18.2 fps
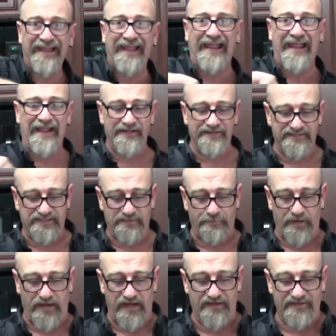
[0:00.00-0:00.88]

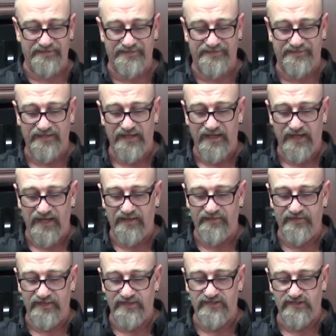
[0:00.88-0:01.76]
headspace
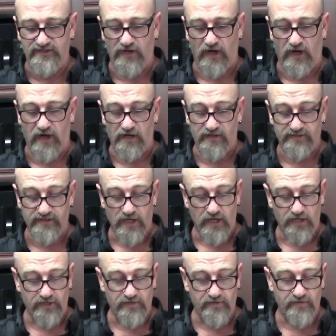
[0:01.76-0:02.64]
in these jars.
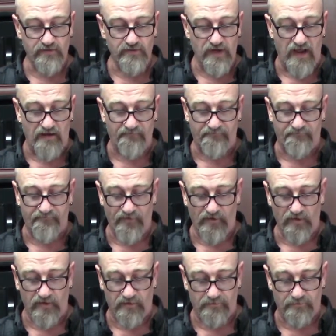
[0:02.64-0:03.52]
You do not
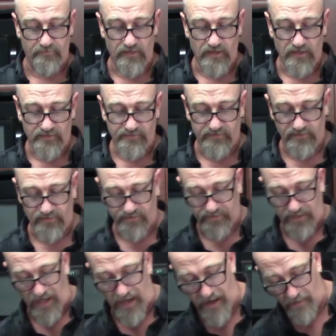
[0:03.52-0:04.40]
fill them to the
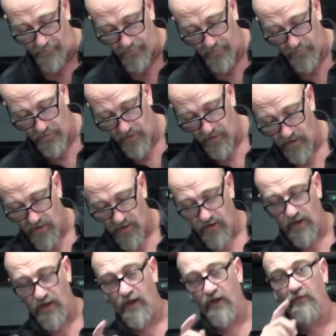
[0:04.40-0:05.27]
top.
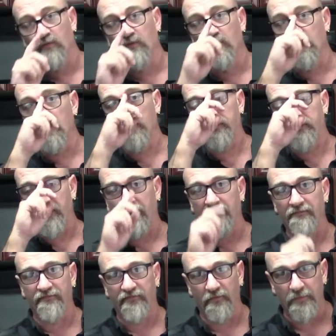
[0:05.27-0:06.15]
Rule of
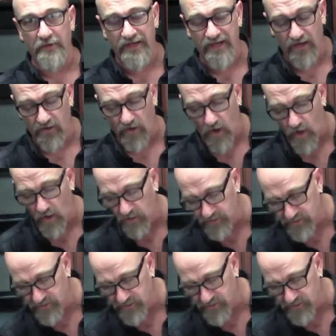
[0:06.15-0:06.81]
thumb for me on all